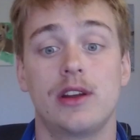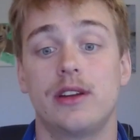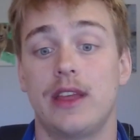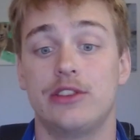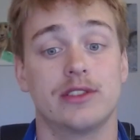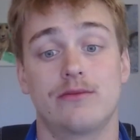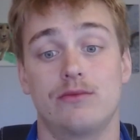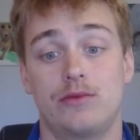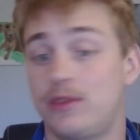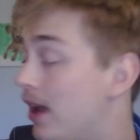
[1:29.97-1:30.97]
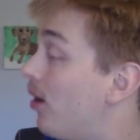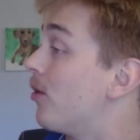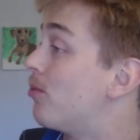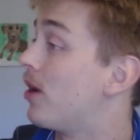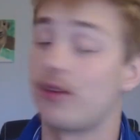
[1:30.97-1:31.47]
They just take all their
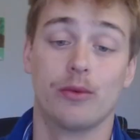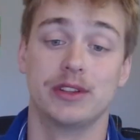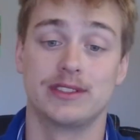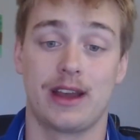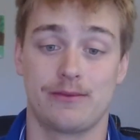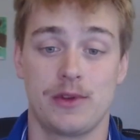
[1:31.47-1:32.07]
breath on one side.